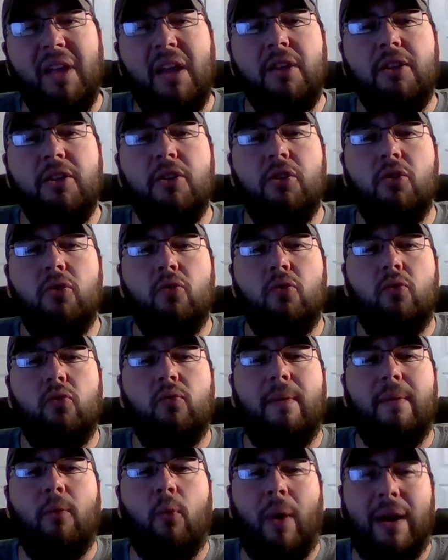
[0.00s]

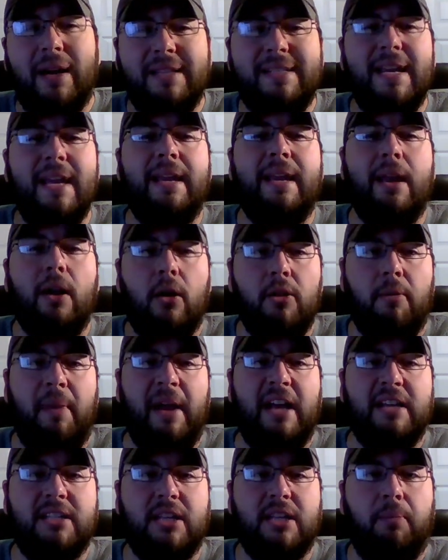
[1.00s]
You want to take care of the
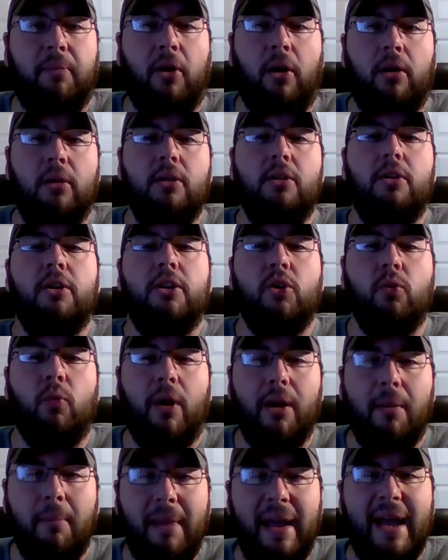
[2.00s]
basketball. You
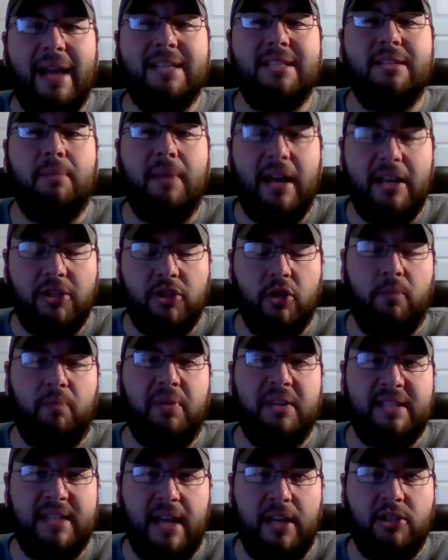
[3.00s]
want to maximize your
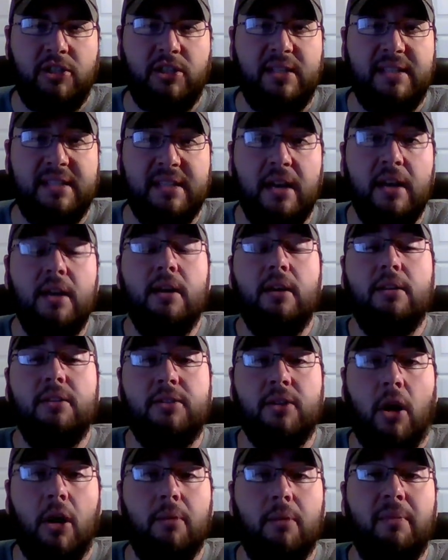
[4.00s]
possessions.
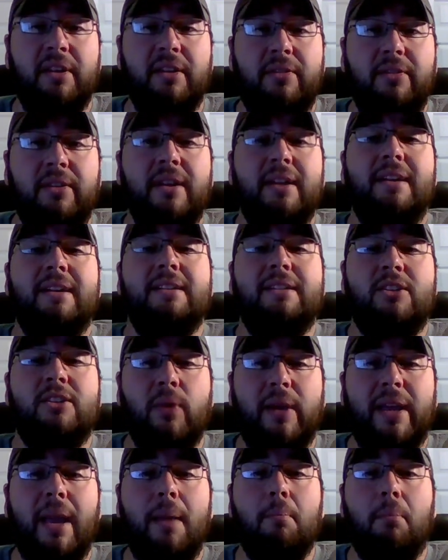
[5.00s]
Dartmouth
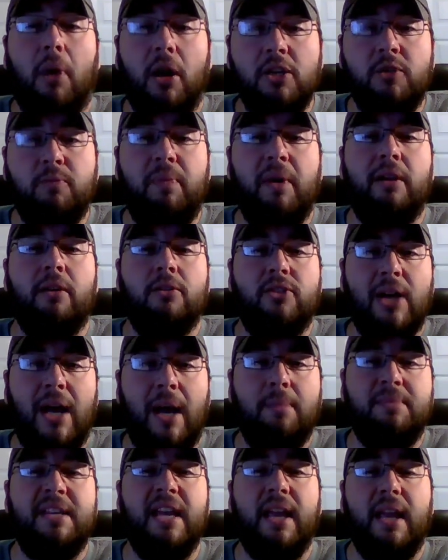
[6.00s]
doing a much better
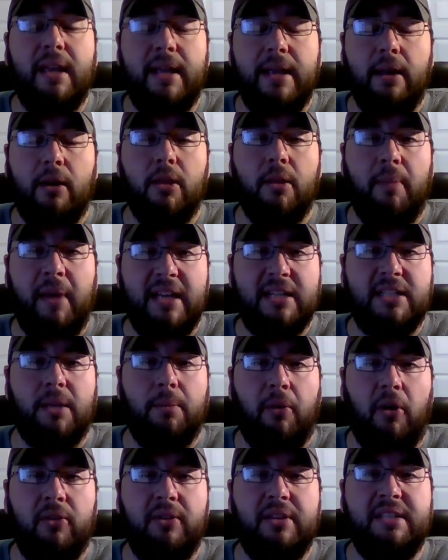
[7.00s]
job taking care of the
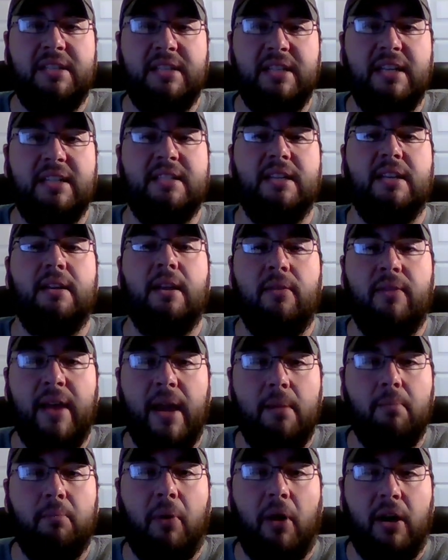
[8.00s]
basketball this season
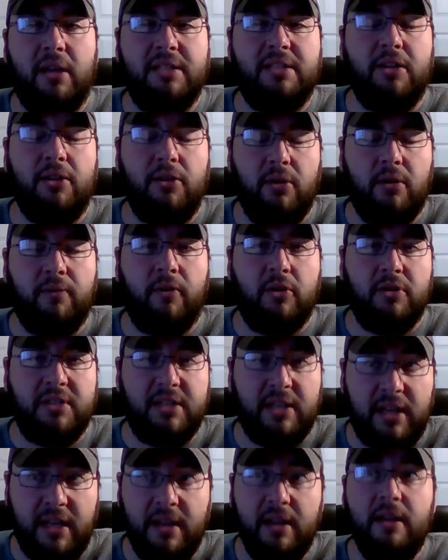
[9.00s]
than Boston
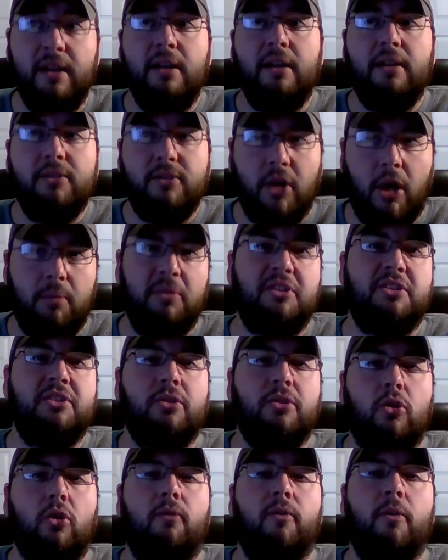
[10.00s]
University. Dartmouth's
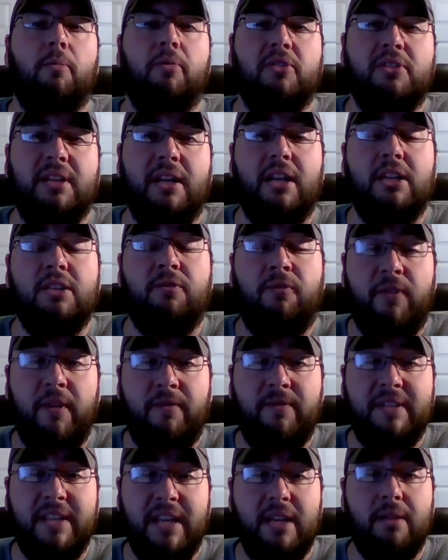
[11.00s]
turnover percentage
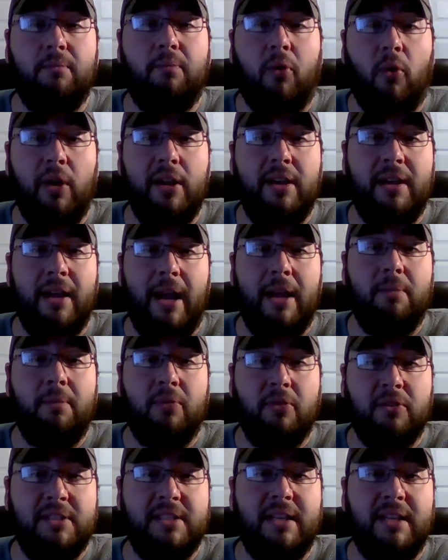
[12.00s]

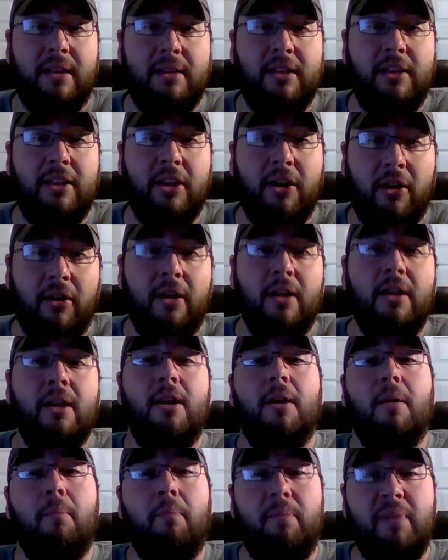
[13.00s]
15.9% on the year,
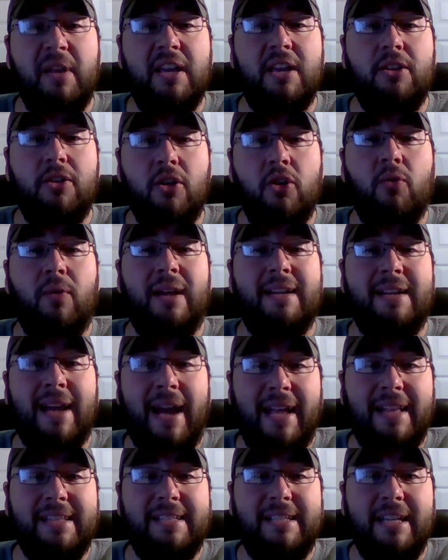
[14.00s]
BU at
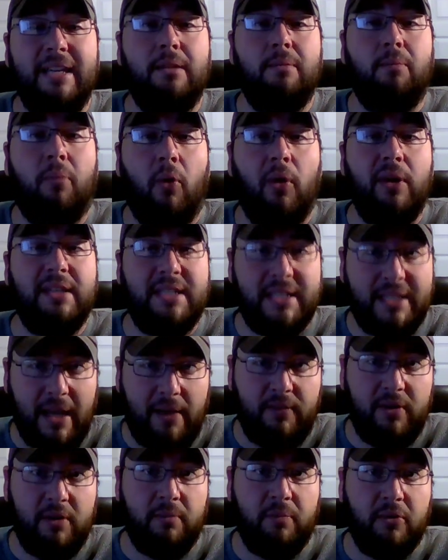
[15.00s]

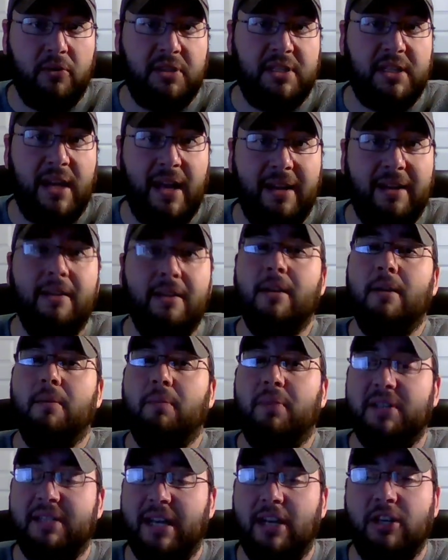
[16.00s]
19.7%.
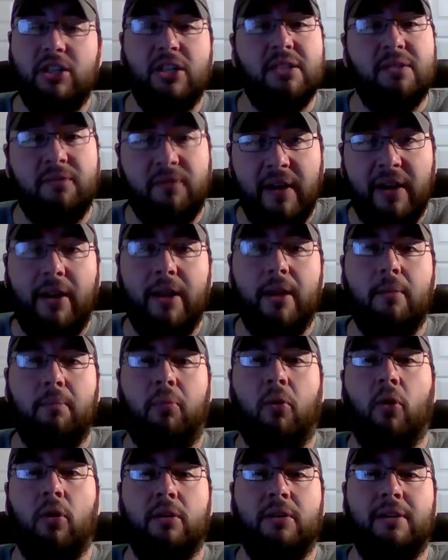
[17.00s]
Possessions very
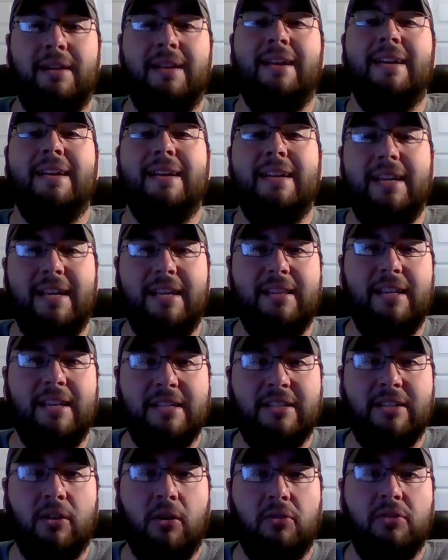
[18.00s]
important in
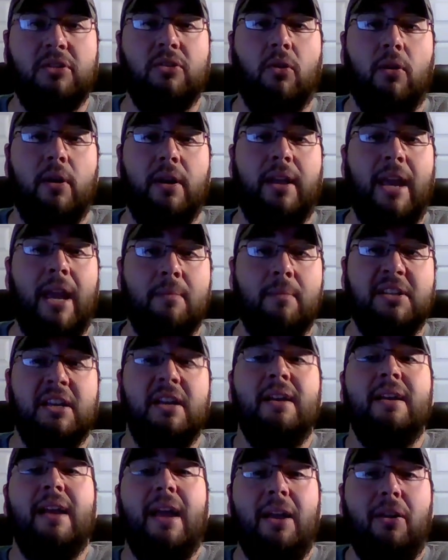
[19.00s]
these low scoring games.
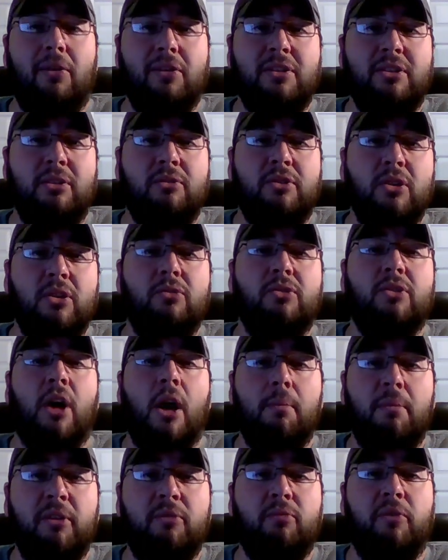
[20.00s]
And also, too,
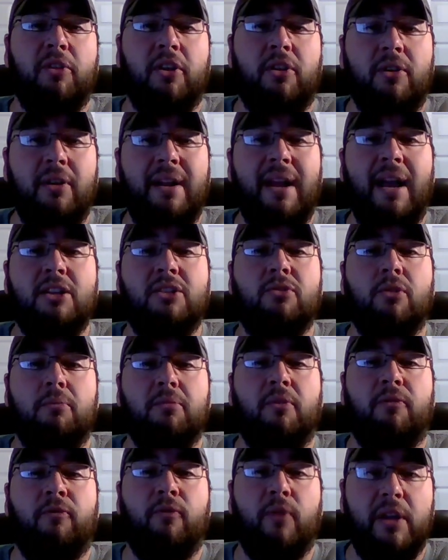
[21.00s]
Dartmouth with a good edge from
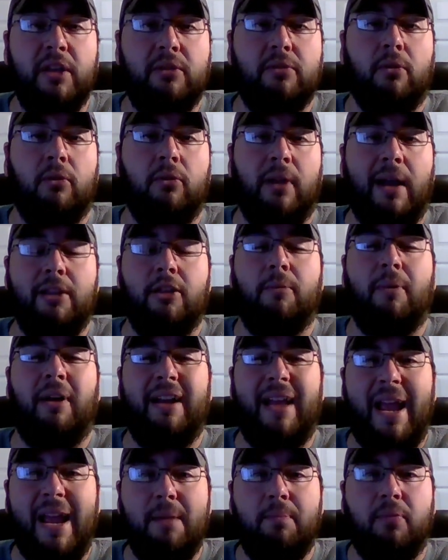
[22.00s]
the free throw line. They're
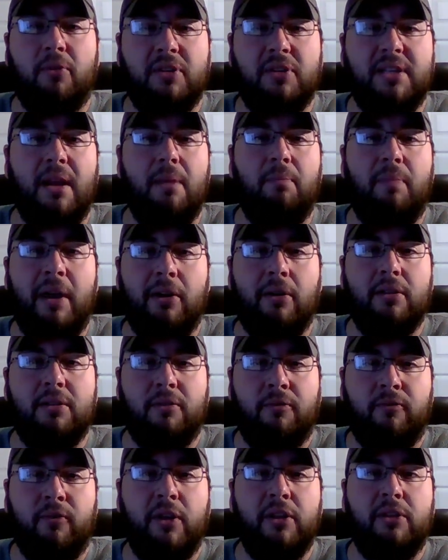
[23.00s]
about 8% better at
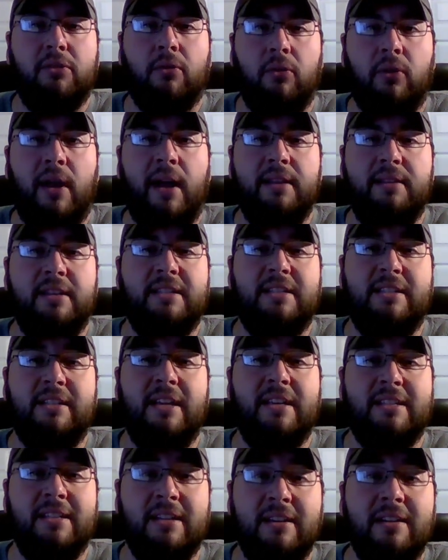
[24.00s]
the free throw line this
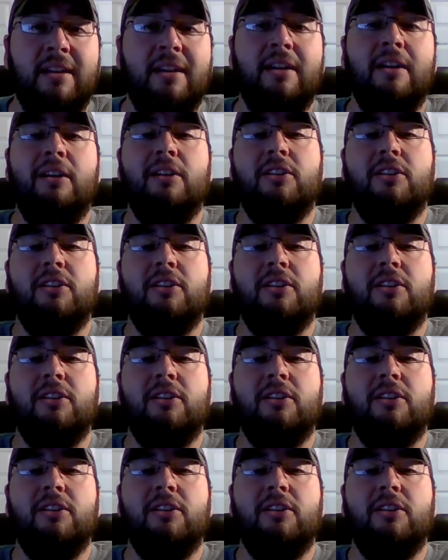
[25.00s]
season.